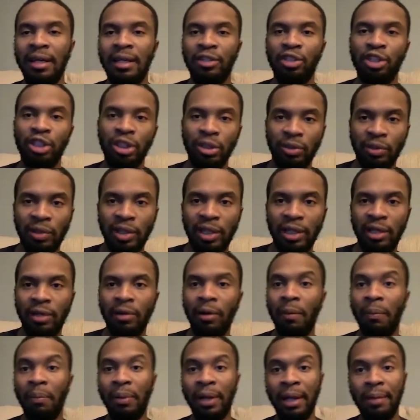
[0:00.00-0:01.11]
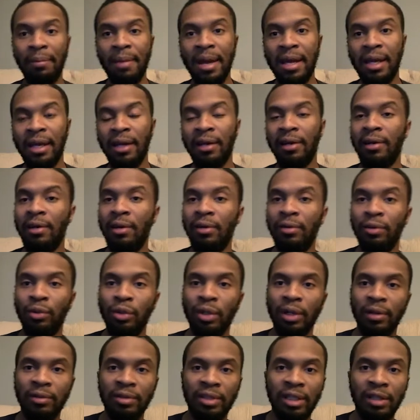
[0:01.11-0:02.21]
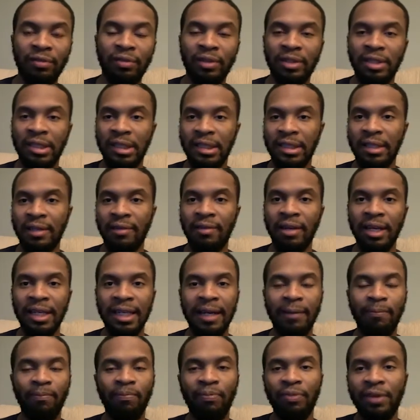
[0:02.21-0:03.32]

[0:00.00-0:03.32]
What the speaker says: shooting or playmaking or defense and stuff like that,